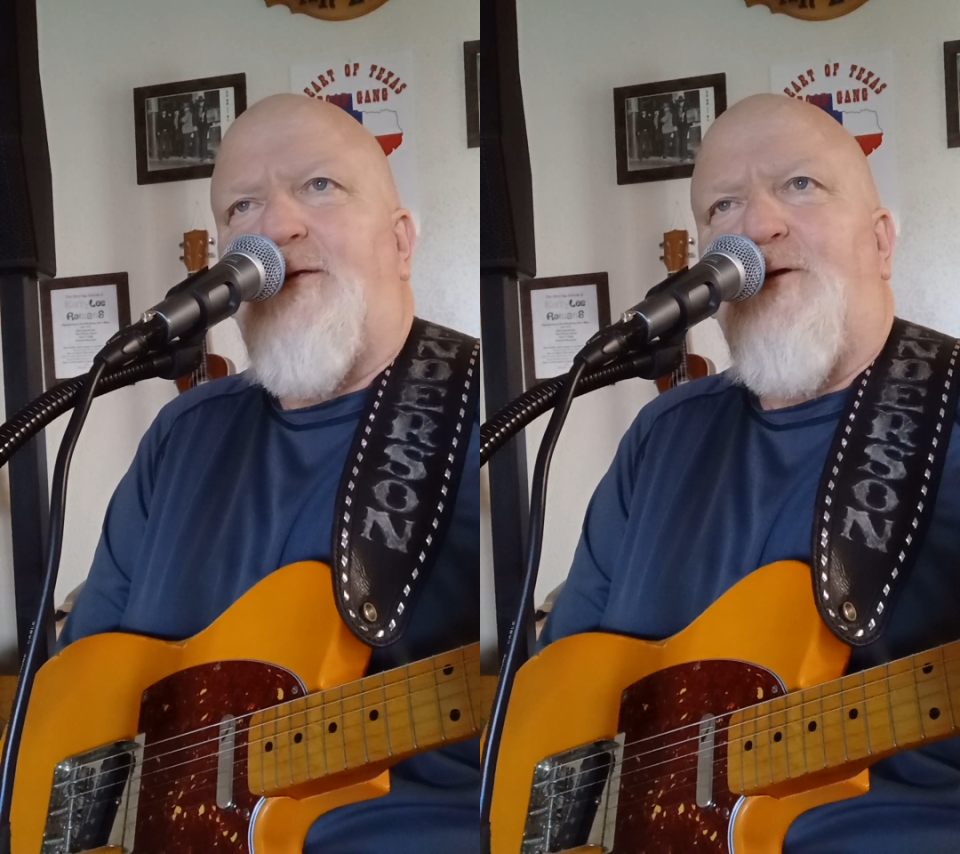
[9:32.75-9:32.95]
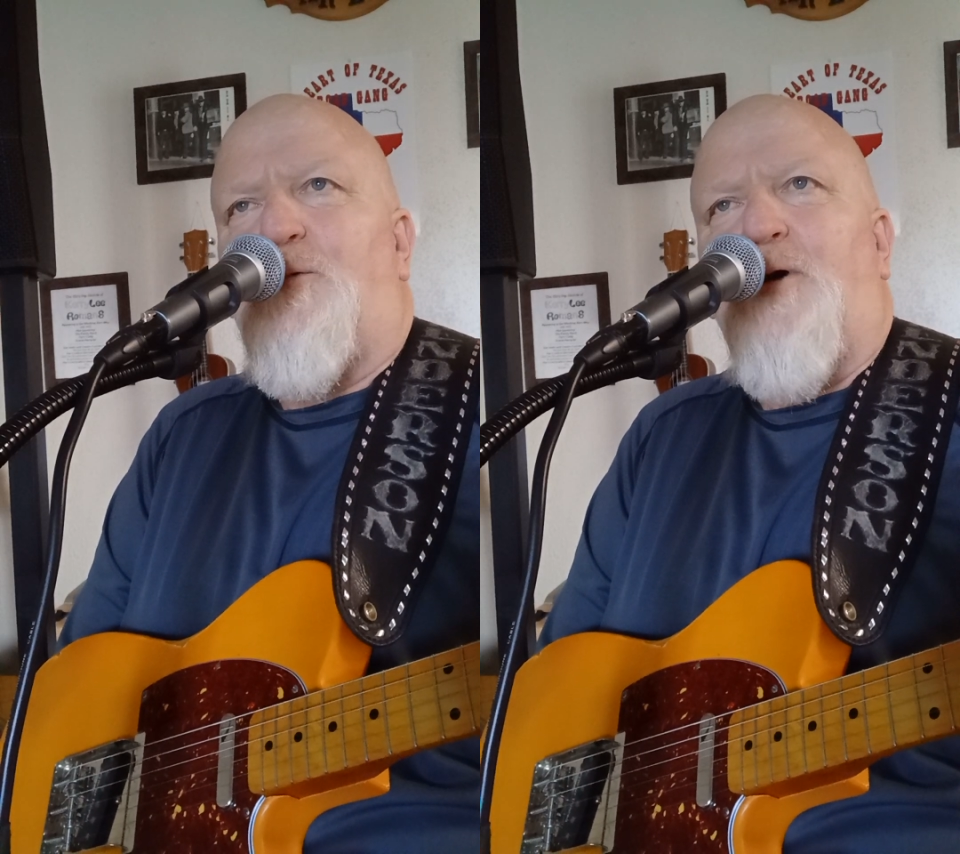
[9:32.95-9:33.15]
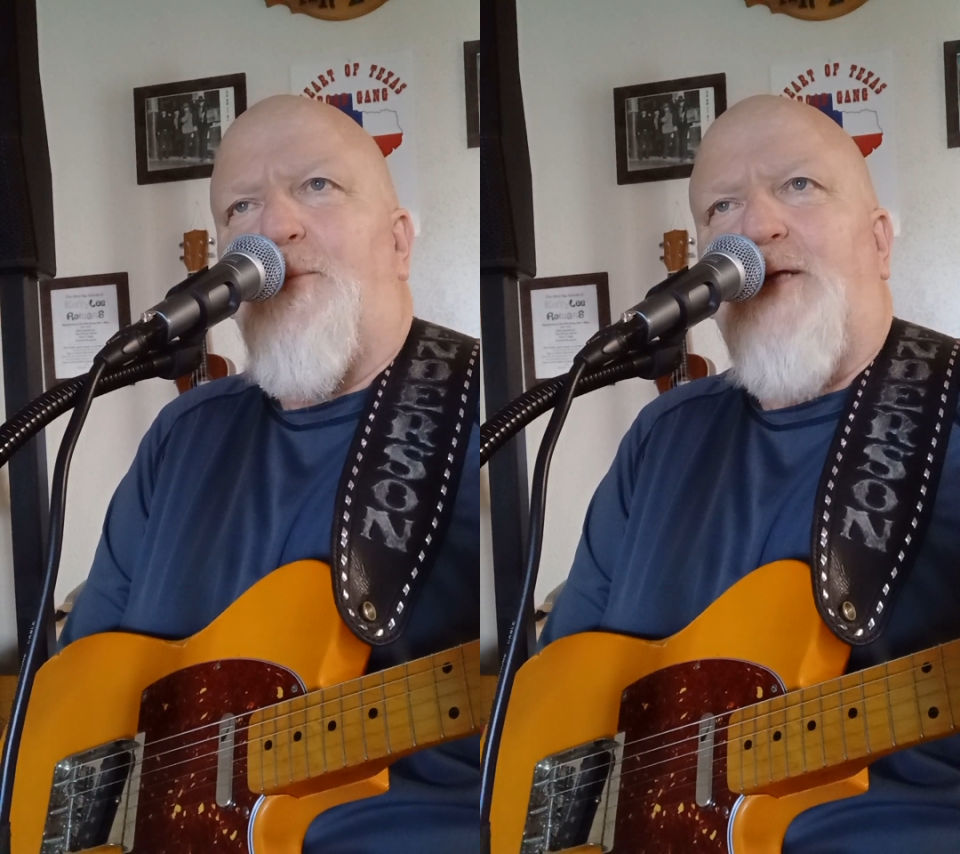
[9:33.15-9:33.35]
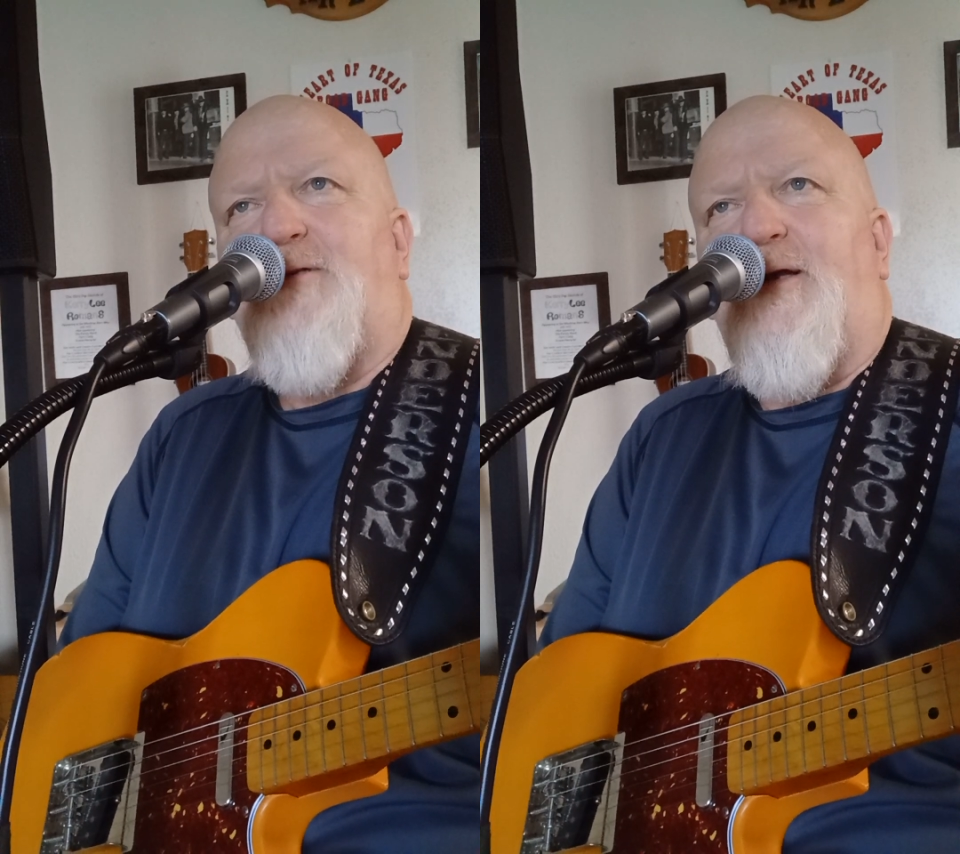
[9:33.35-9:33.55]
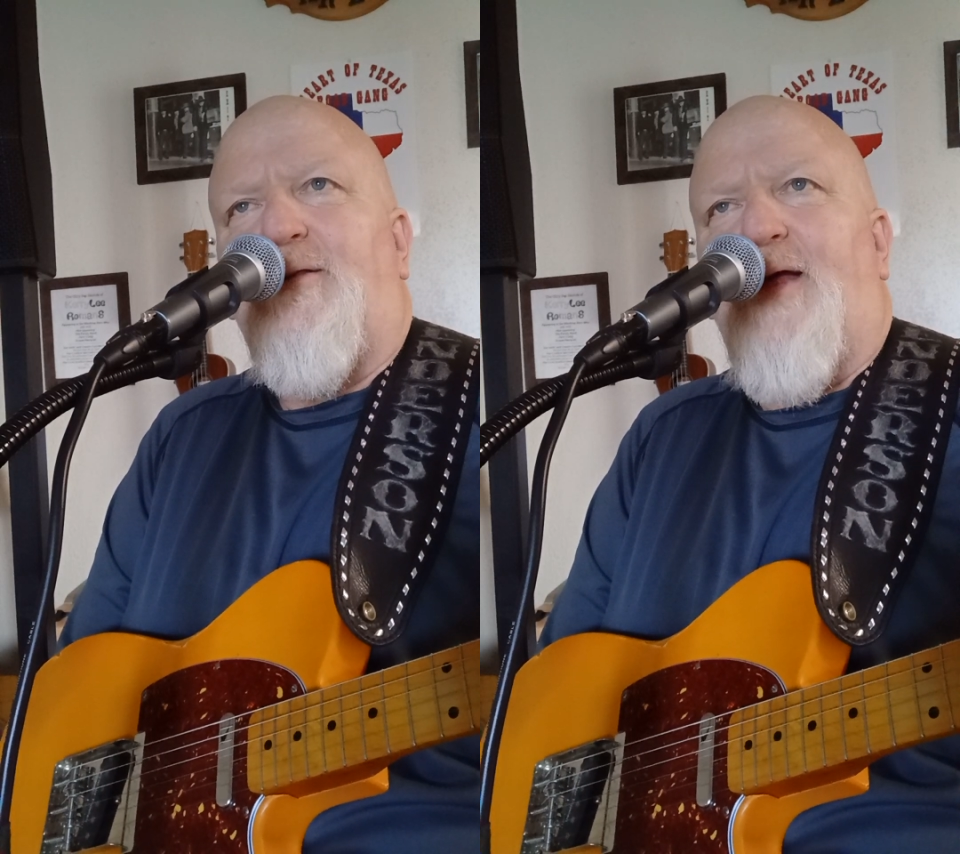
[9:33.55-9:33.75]
don't worry about
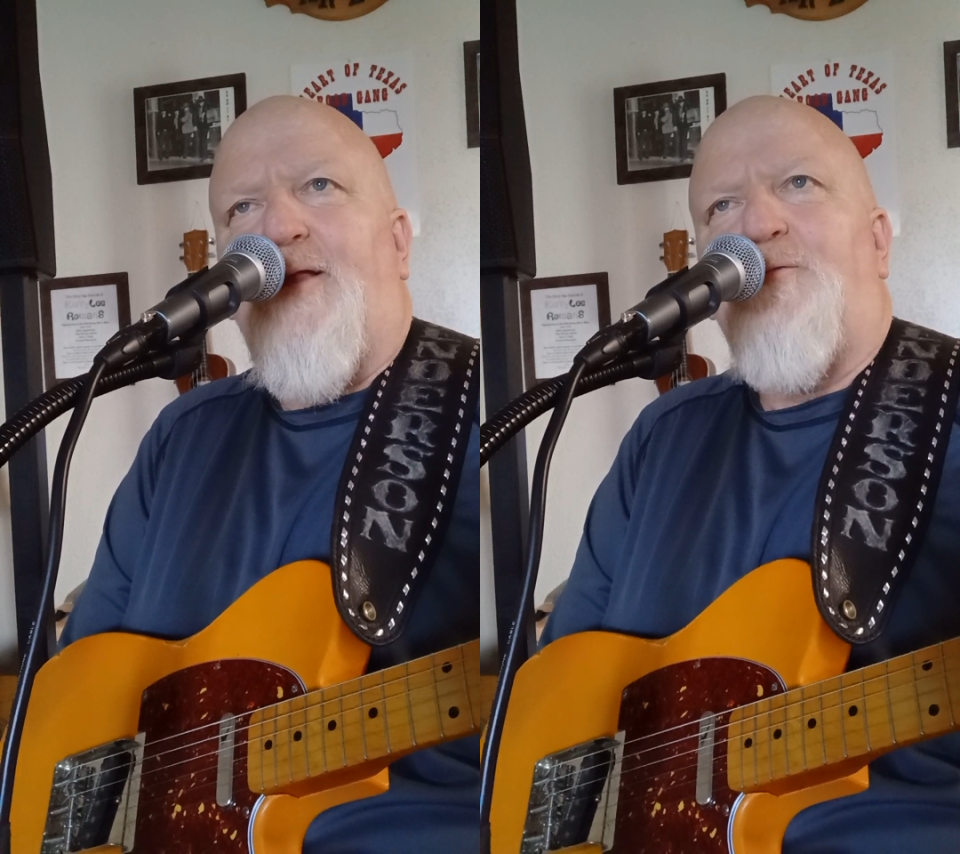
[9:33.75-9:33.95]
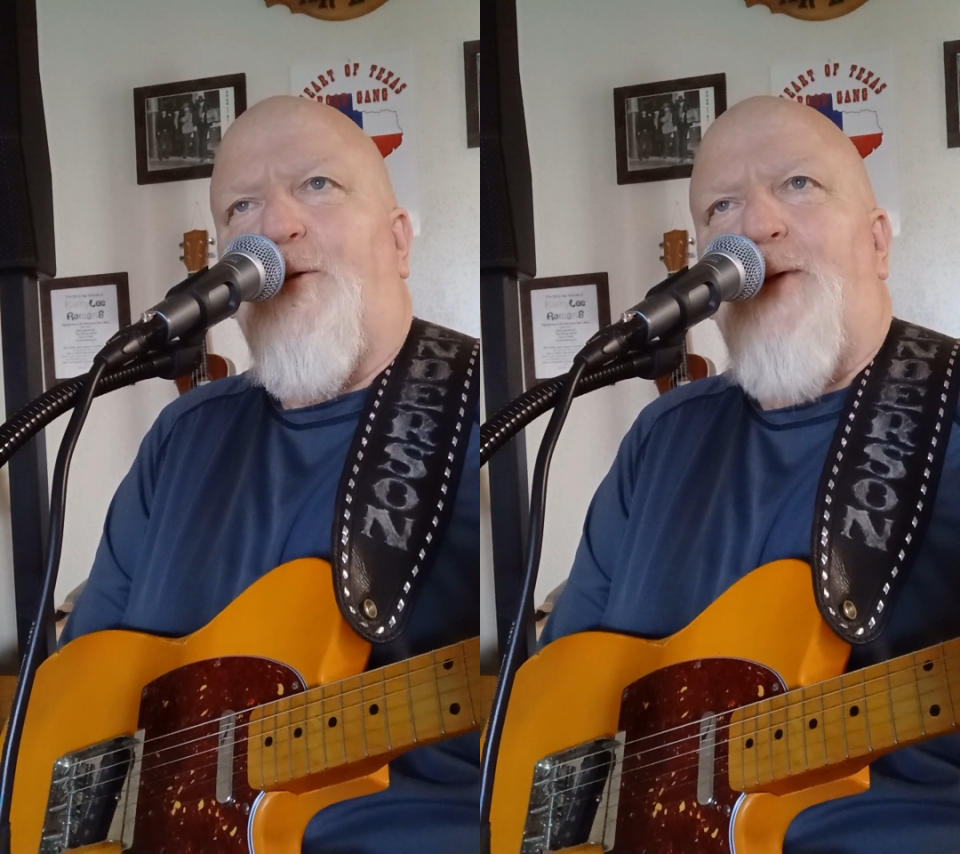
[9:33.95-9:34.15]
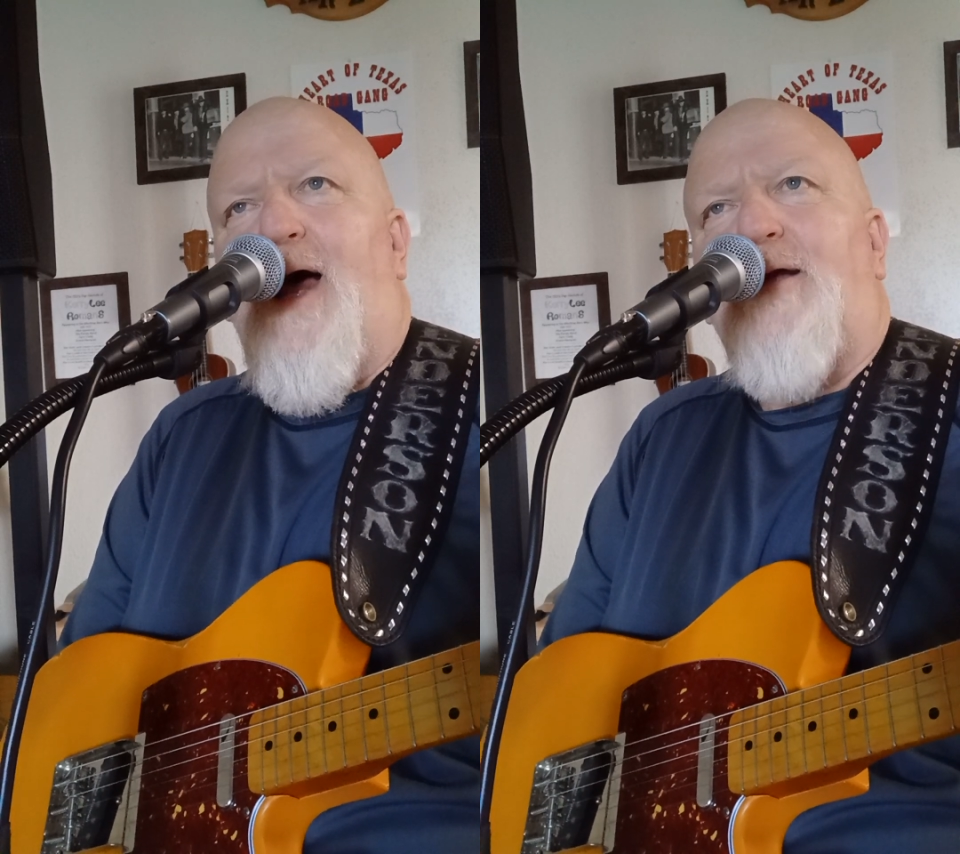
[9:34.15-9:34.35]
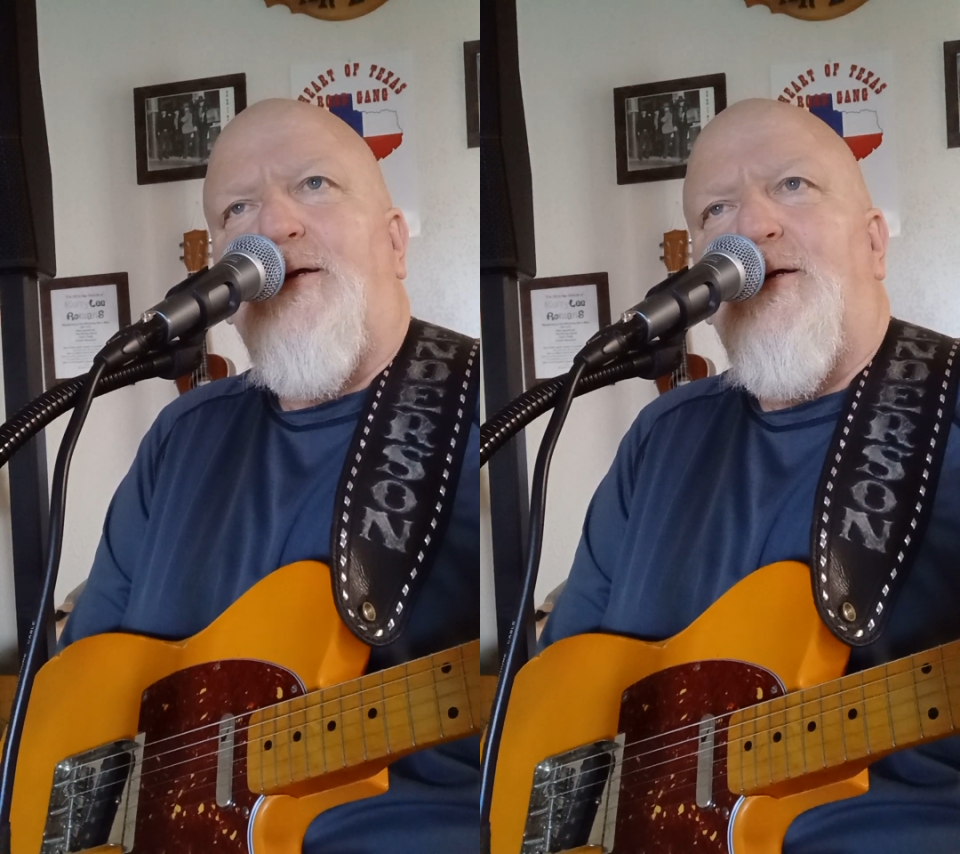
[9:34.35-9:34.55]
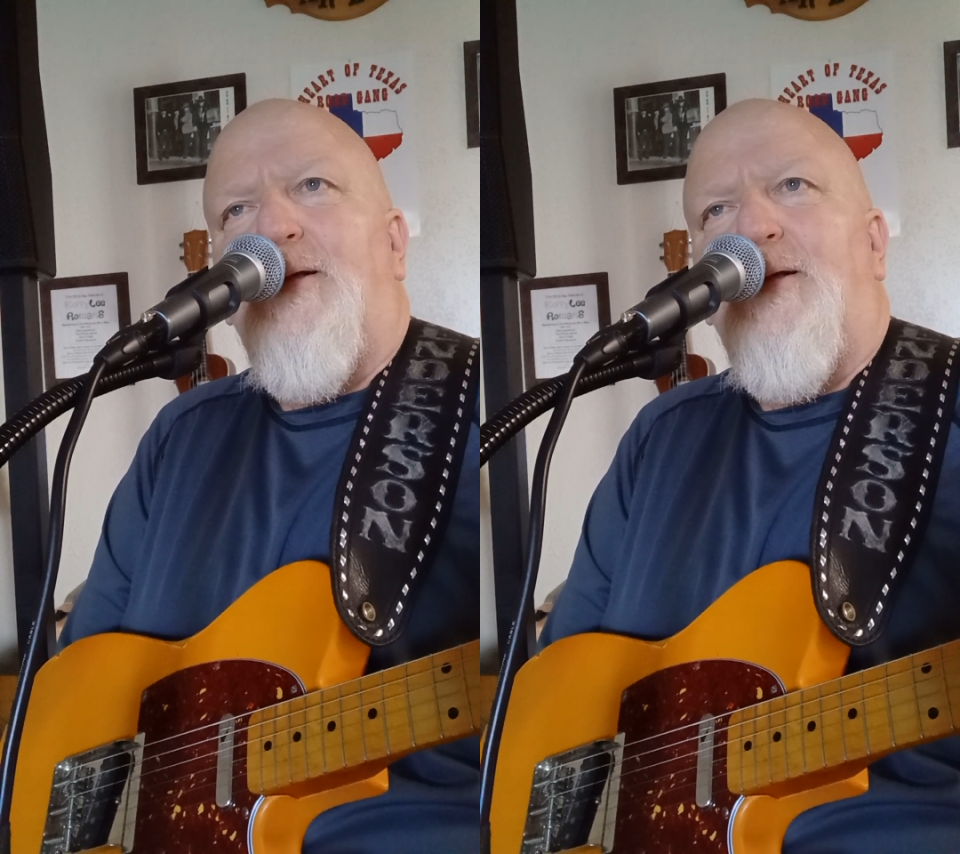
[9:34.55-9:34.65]
sending that other one back.